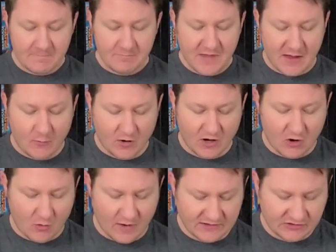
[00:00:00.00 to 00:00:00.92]
and we're
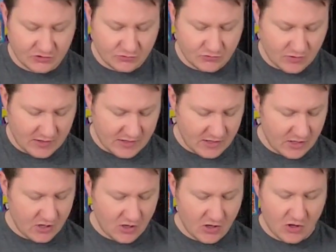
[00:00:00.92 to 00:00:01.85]
going to
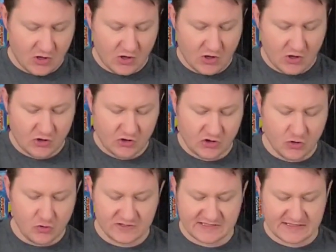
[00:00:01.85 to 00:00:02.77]

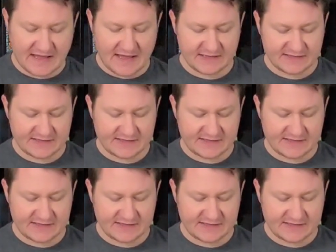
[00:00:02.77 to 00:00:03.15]
use these.